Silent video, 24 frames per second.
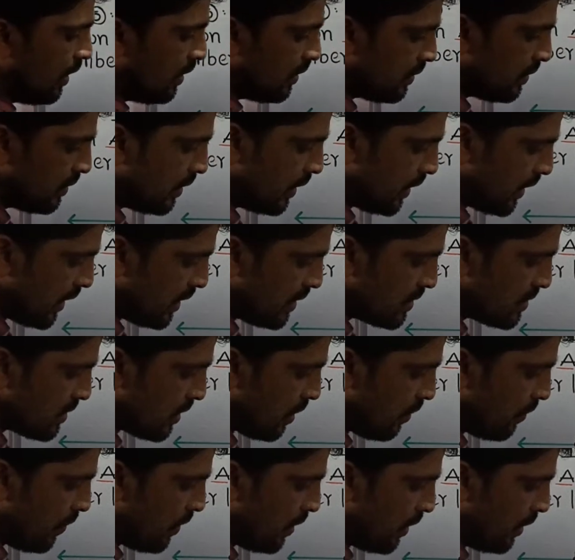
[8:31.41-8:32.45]
That is
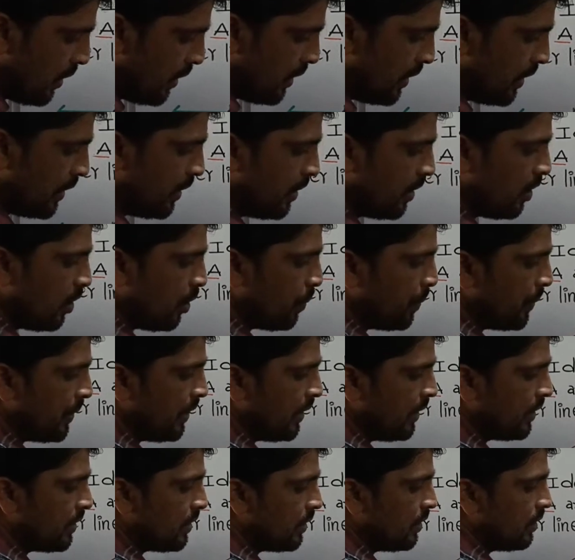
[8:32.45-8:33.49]
our
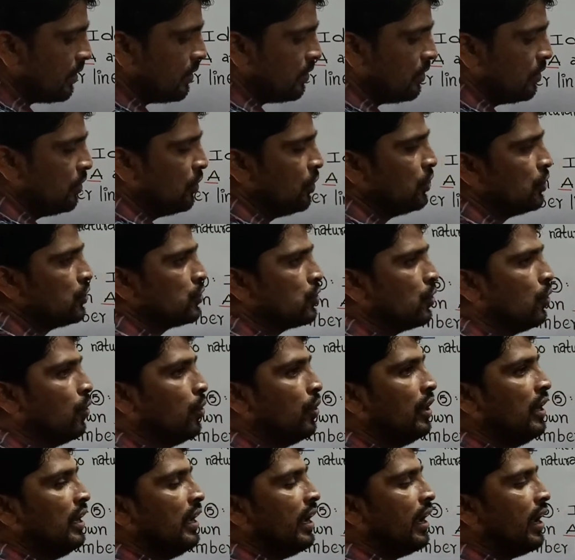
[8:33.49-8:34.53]
denominator.
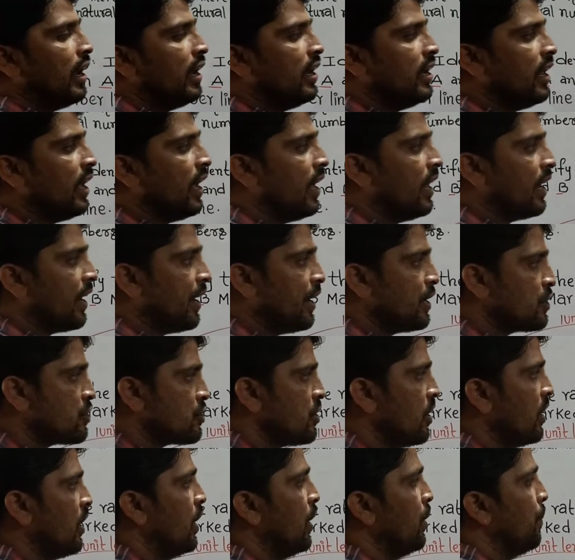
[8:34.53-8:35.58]
So in a
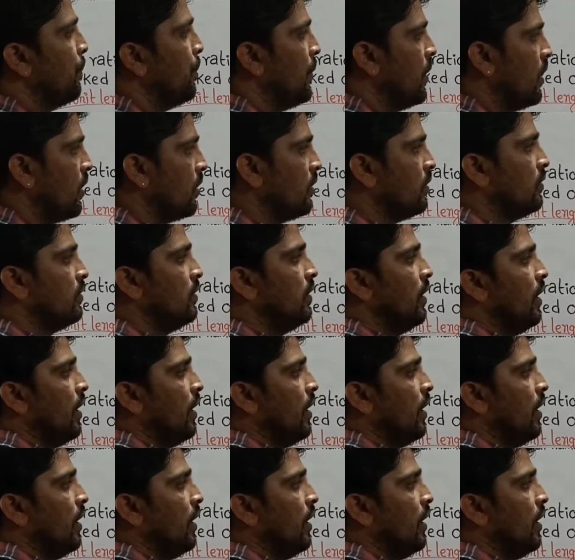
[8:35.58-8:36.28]
rational number,